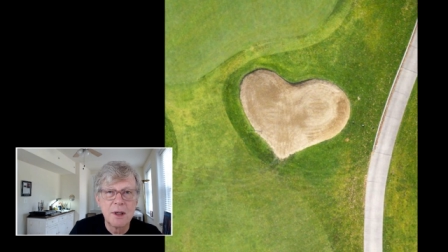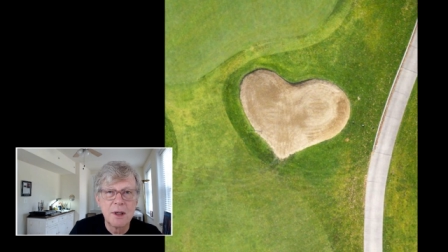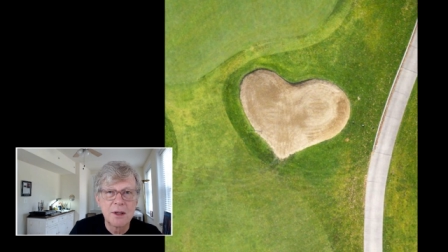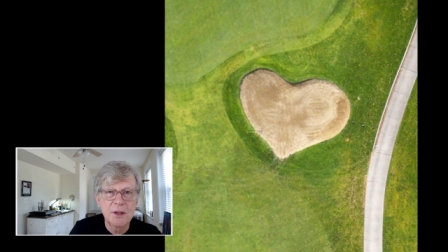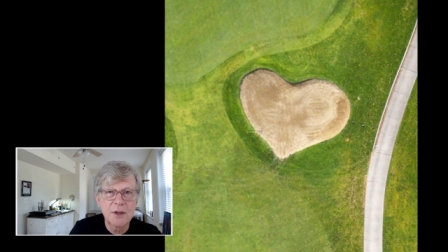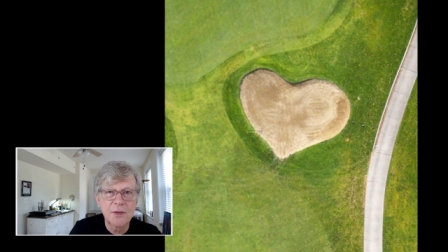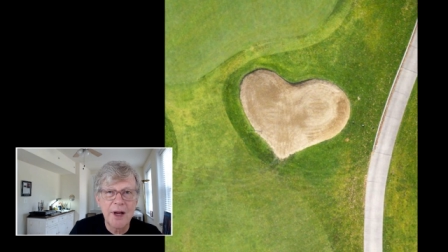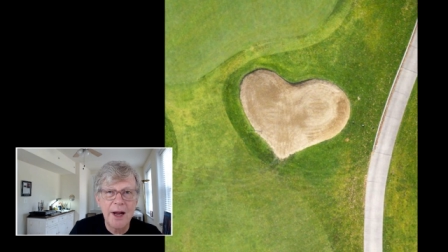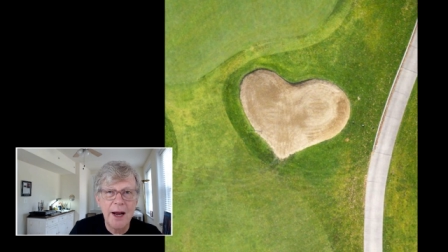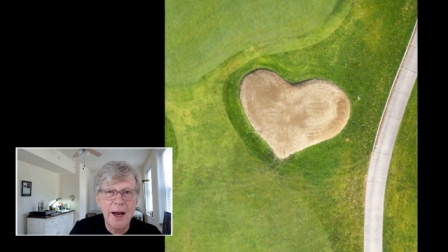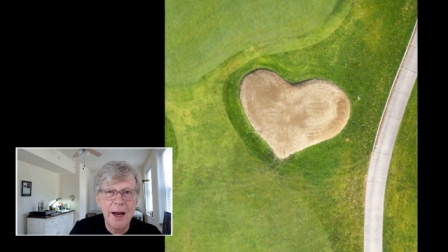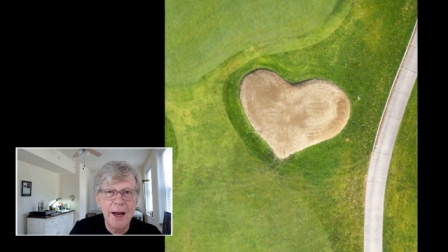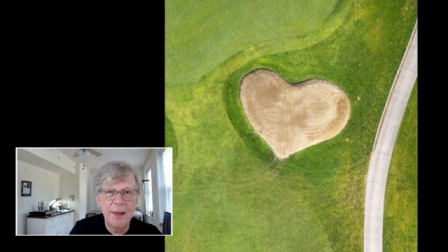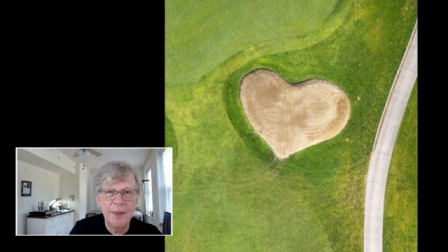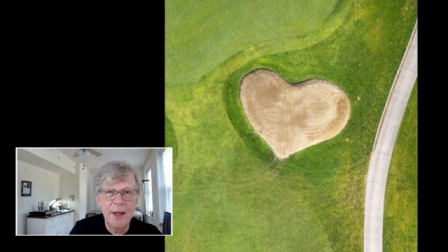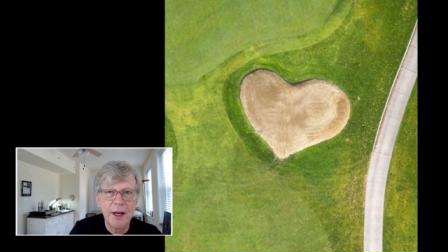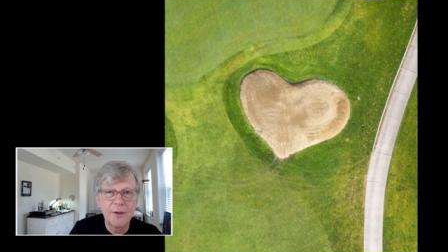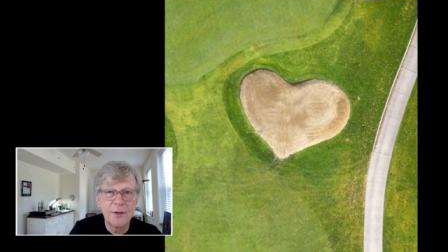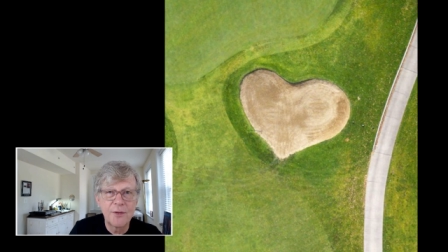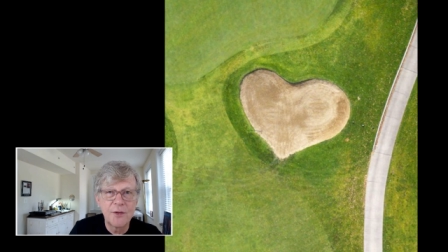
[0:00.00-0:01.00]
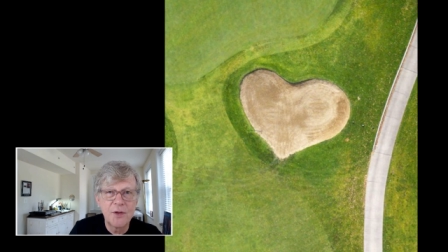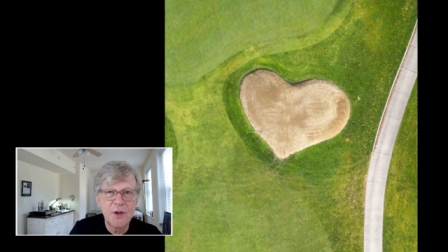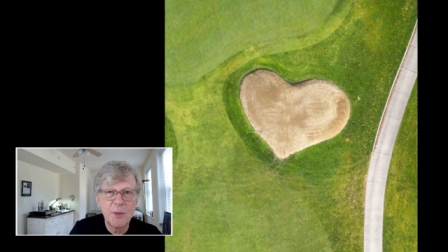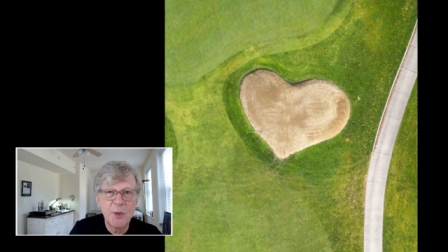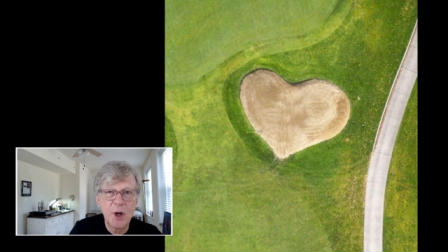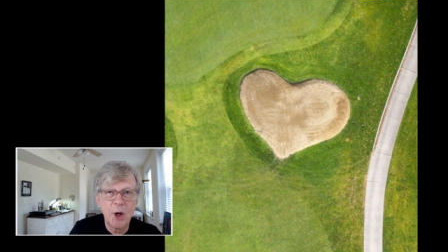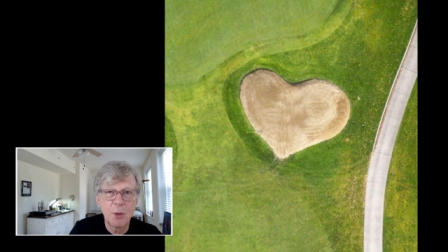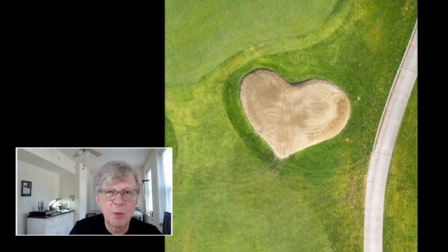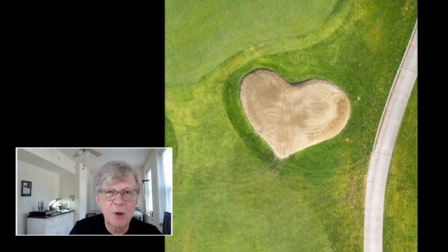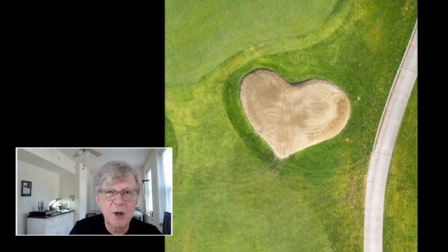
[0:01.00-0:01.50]
sort of add that
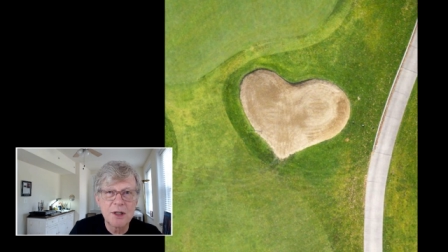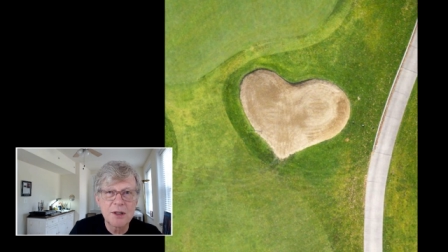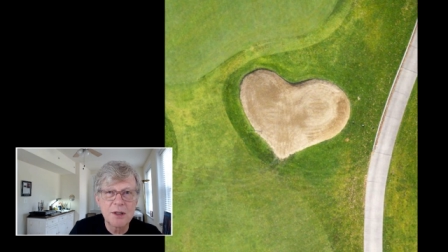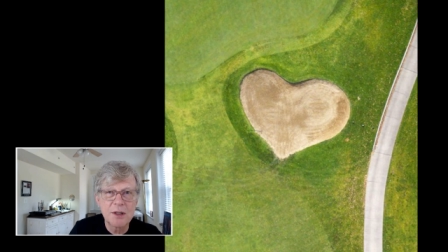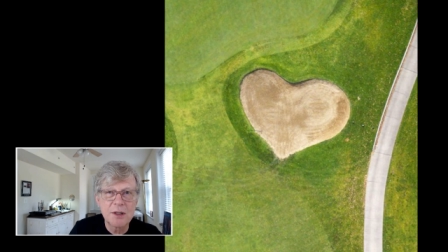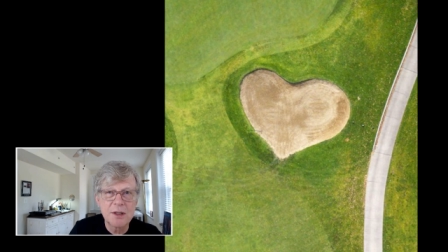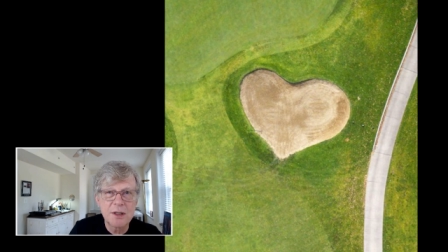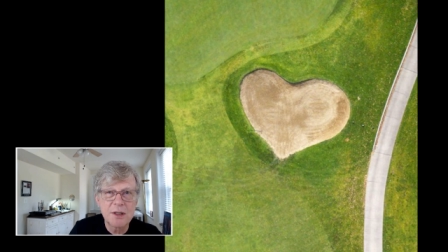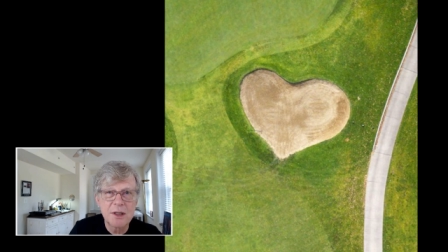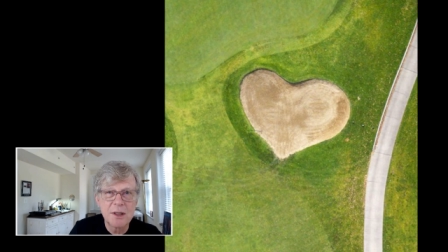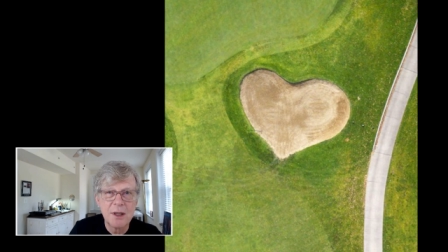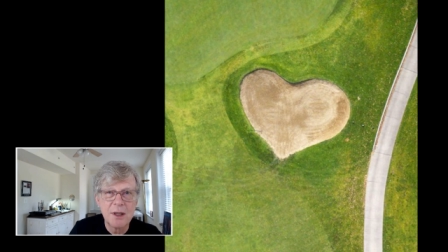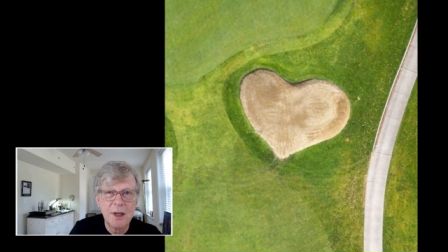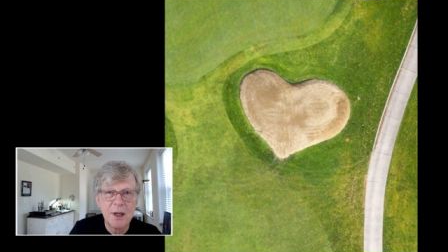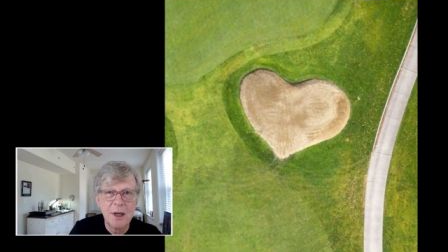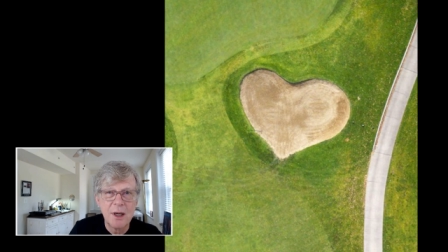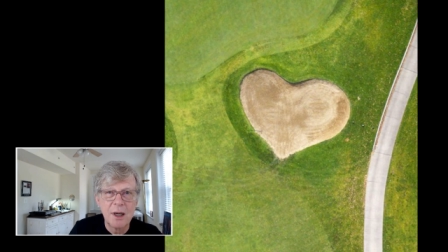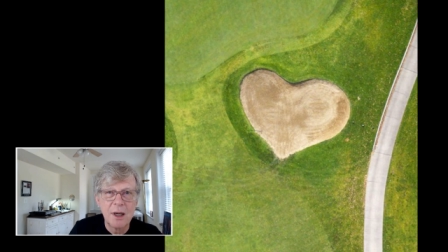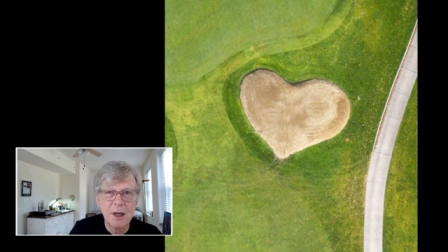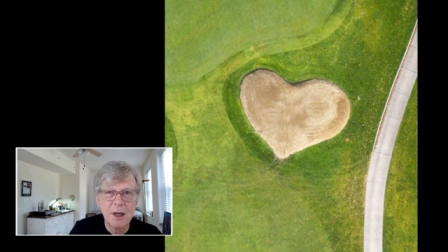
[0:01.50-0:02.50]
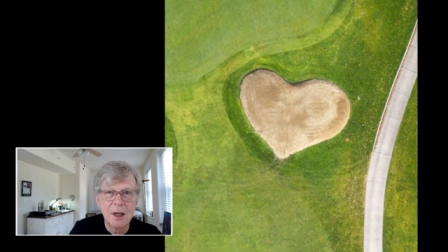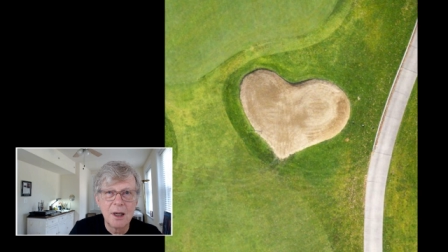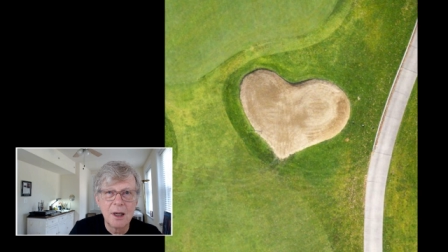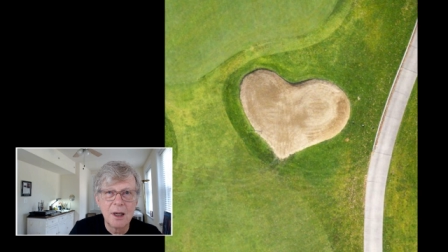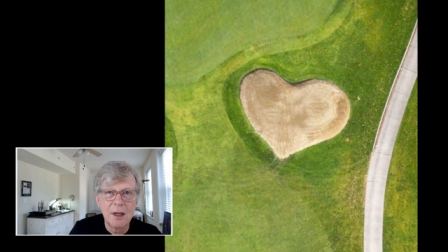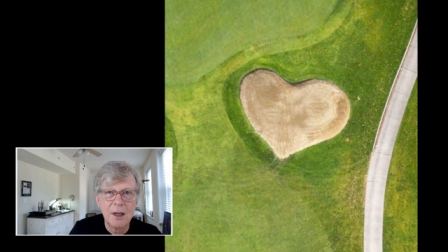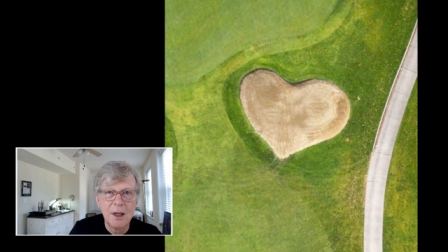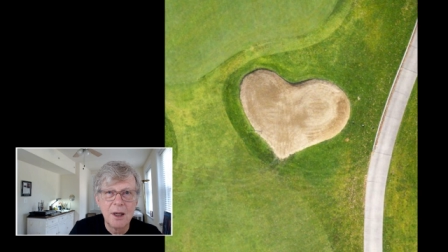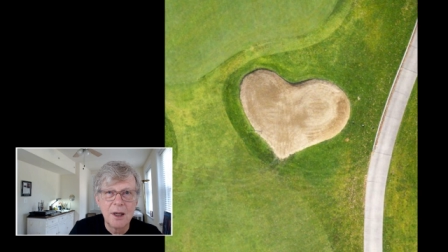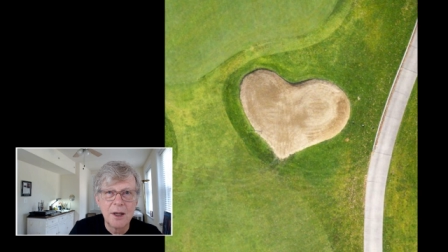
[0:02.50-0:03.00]
female presence uh,
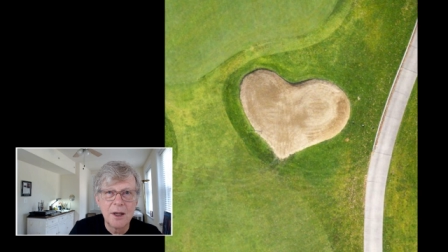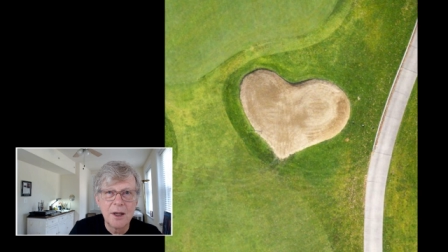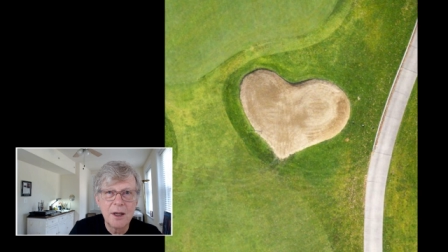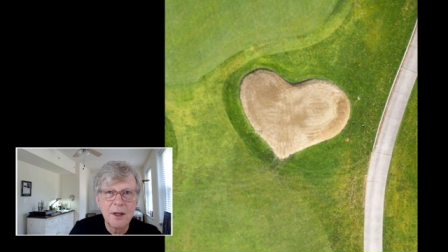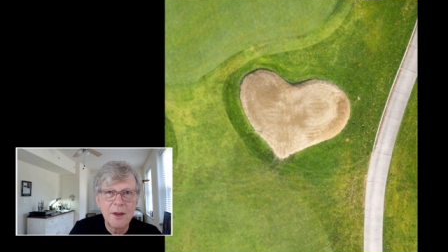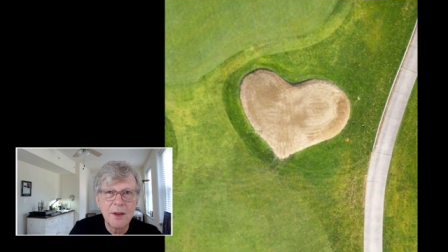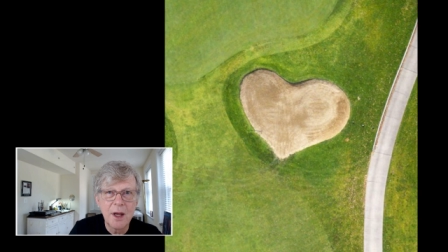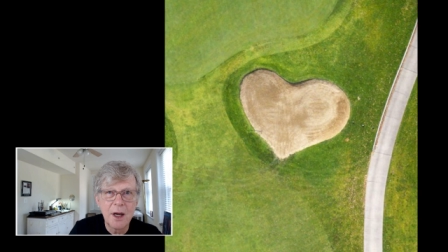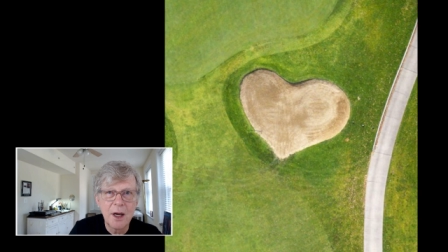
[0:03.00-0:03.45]
in the